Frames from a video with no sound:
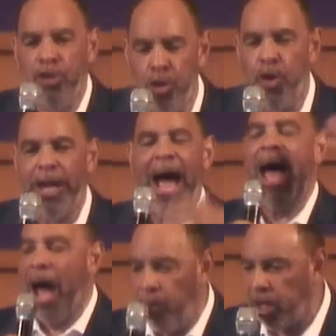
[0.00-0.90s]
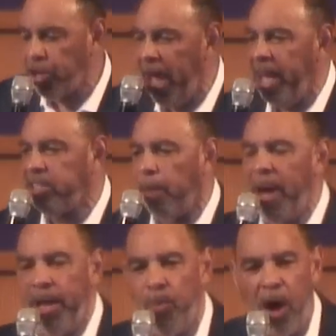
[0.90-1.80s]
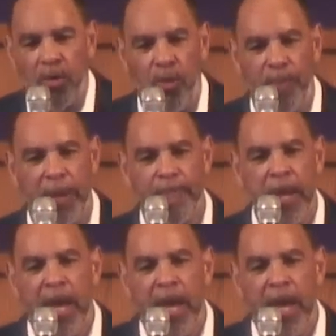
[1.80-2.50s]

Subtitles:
you and I. I wish I had somebody walking with me.